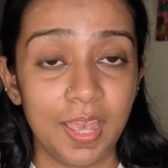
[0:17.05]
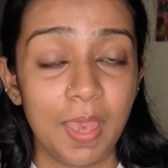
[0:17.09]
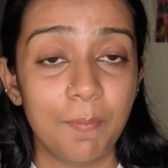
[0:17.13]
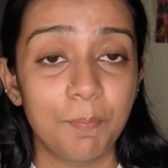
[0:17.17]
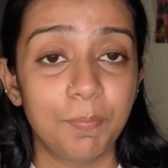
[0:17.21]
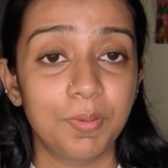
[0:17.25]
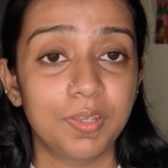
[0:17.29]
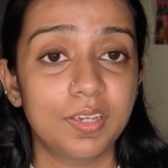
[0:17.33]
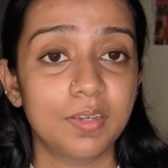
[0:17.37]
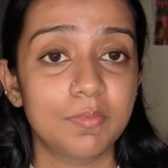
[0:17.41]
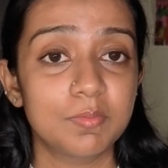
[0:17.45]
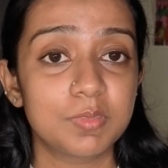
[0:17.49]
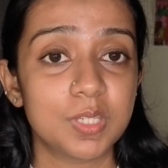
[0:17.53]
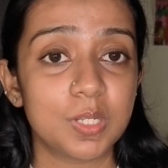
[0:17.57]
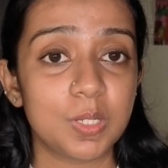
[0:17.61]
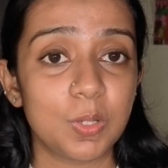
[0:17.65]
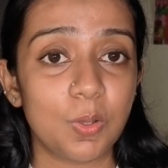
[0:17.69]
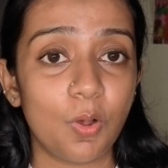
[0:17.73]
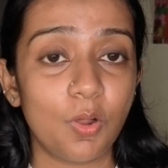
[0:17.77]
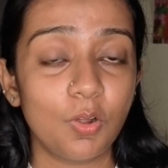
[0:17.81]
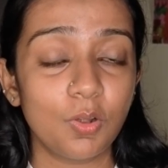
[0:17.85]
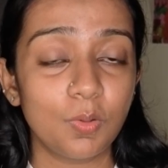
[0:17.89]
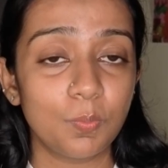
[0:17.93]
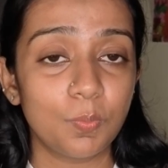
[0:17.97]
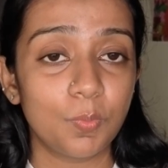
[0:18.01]
becomes a
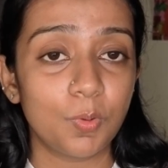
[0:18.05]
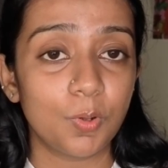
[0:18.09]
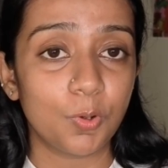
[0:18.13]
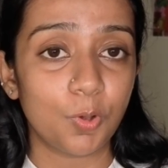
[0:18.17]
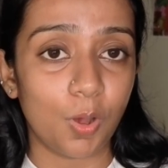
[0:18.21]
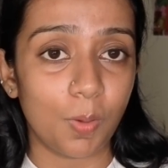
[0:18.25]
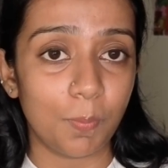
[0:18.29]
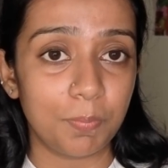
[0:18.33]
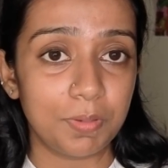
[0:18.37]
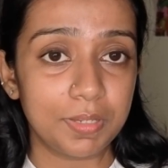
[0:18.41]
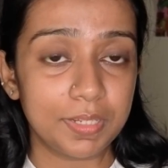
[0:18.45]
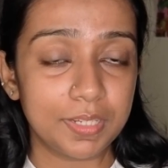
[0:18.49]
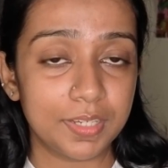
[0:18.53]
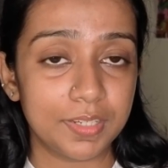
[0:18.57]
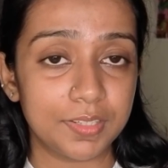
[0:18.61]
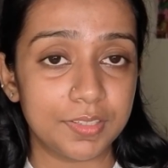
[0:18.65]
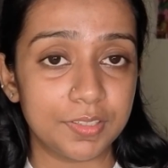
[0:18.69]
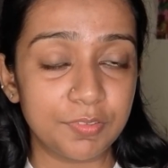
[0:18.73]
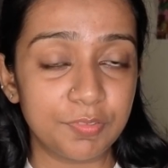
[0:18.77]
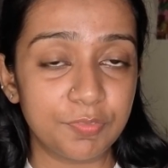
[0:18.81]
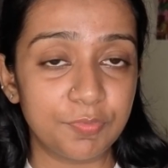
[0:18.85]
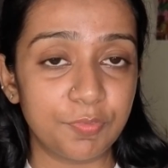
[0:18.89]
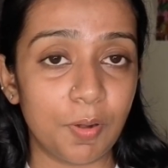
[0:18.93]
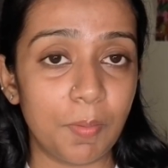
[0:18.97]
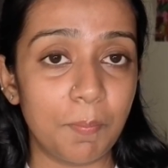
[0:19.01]
lot more complicated
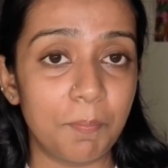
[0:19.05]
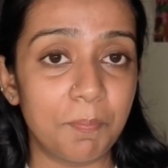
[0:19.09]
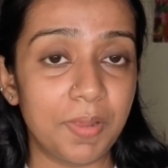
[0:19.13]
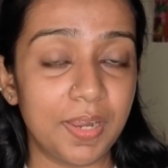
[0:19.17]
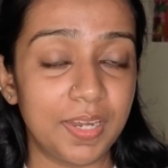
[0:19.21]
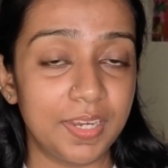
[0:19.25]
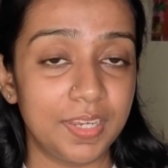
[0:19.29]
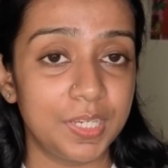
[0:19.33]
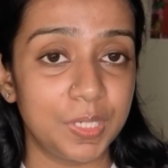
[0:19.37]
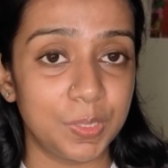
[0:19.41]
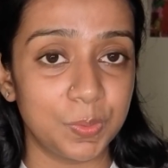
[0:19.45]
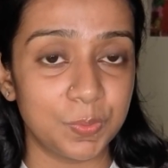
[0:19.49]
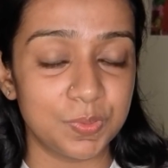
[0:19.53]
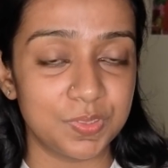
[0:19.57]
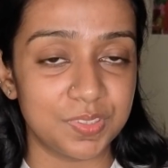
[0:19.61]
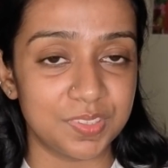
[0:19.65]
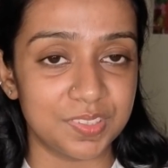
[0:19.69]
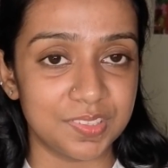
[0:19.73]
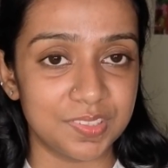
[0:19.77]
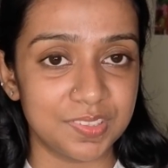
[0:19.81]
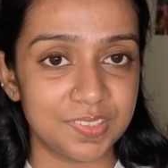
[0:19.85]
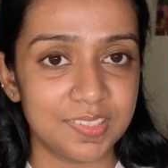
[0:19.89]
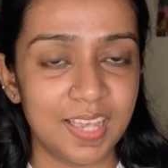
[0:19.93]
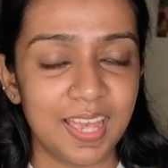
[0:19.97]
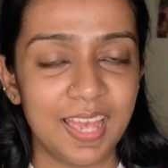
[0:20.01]
for many
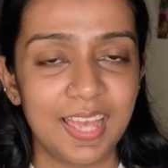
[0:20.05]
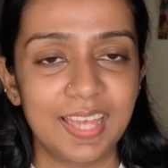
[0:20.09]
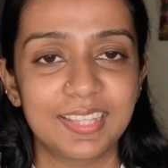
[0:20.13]
users